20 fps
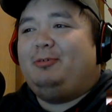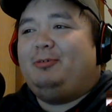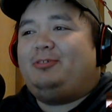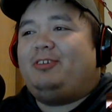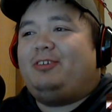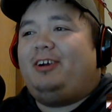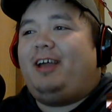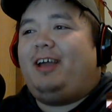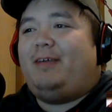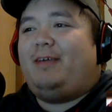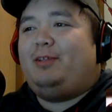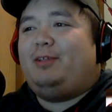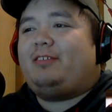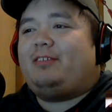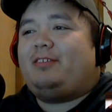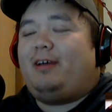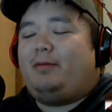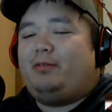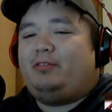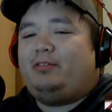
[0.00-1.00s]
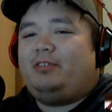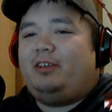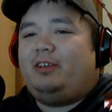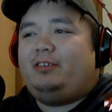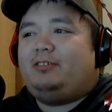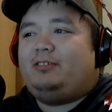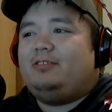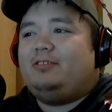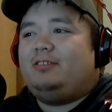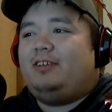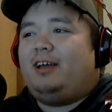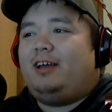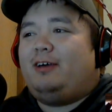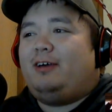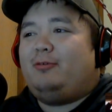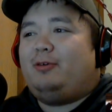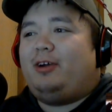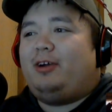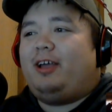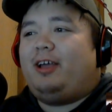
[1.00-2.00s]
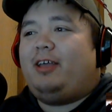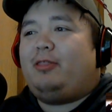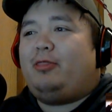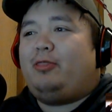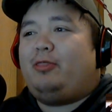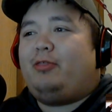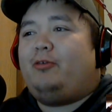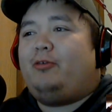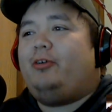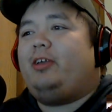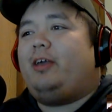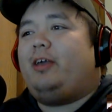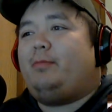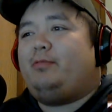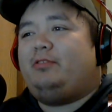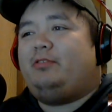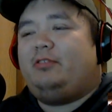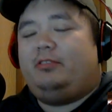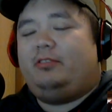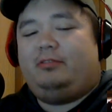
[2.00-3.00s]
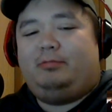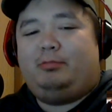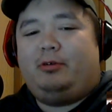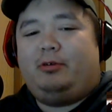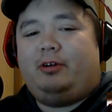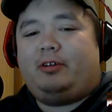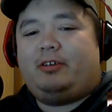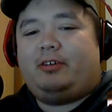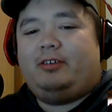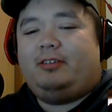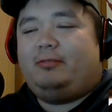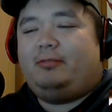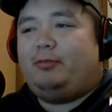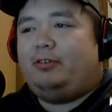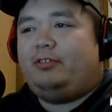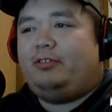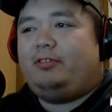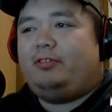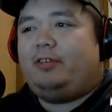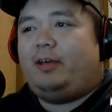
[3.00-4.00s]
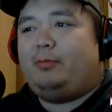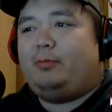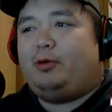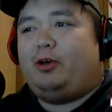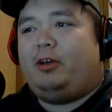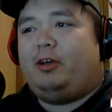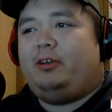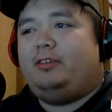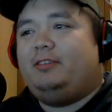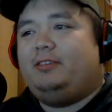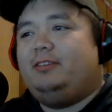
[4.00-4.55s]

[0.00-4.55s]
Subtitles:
started having these conversations, and now we're at 30 episodes, Brooke. Where's the time gone?